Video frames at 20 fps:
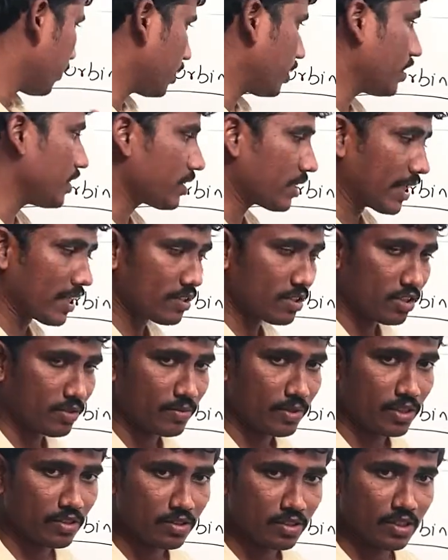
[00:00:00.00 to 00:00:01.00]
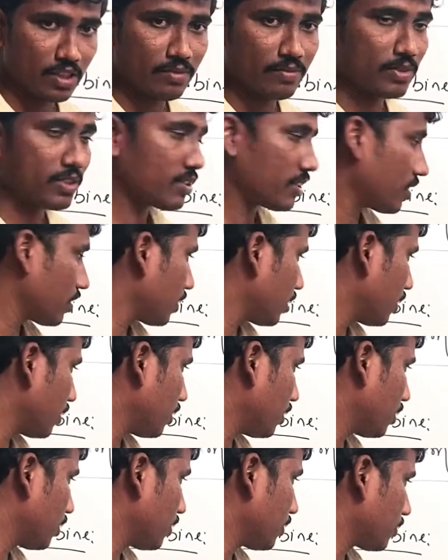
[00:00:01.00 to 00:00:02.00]
for this gas turbine, same is thing.
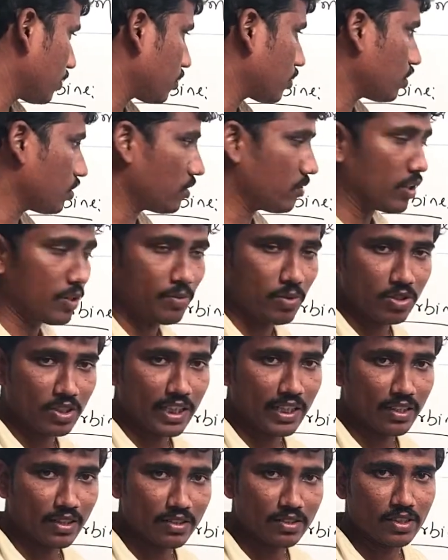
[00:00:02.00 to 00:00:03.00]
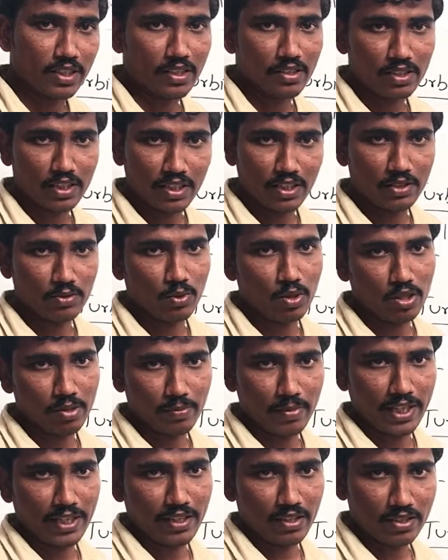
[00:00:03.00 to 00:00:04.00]
Uh, so one more cycle is there, that is what
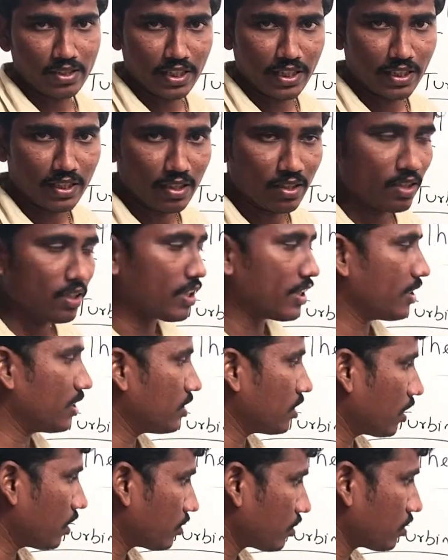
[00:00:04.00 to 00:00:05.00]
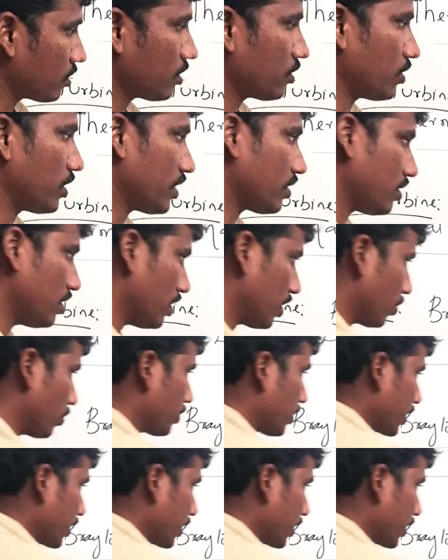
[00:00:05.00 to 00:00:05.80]
Brayton cycle, and it's also known as Joule